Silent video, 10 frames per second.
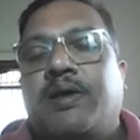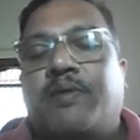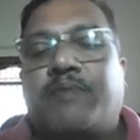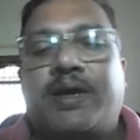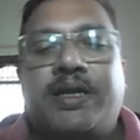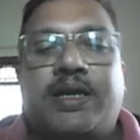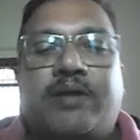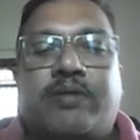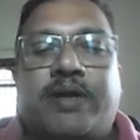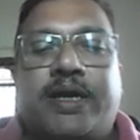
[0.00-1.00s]
One
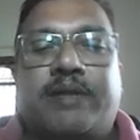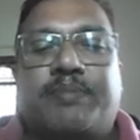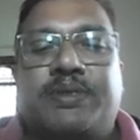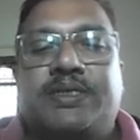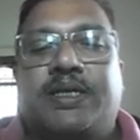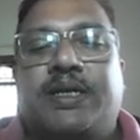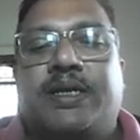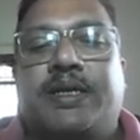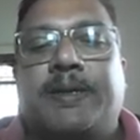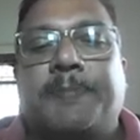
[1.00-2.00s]
electron I have represented
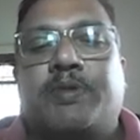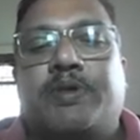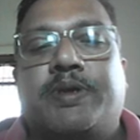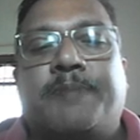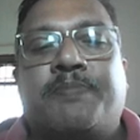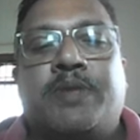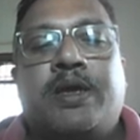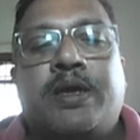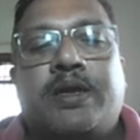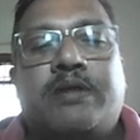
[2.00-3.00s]
here. Okay.
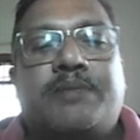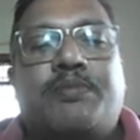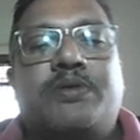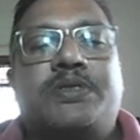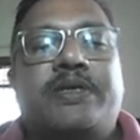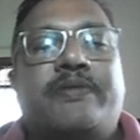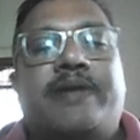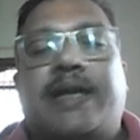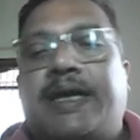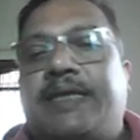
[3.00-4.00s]
Now suppose if
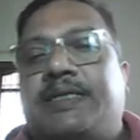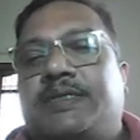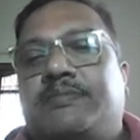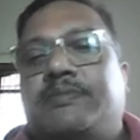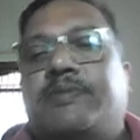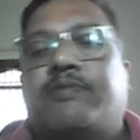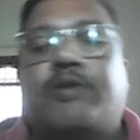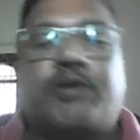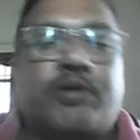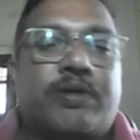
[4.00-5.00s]
a
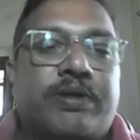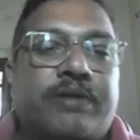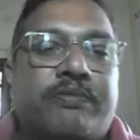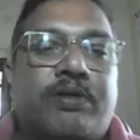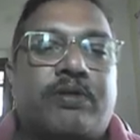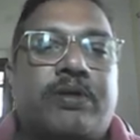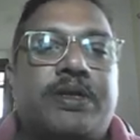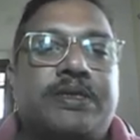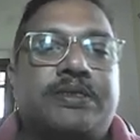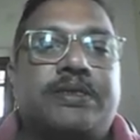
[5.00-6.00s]
photon
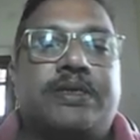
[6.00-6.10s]
is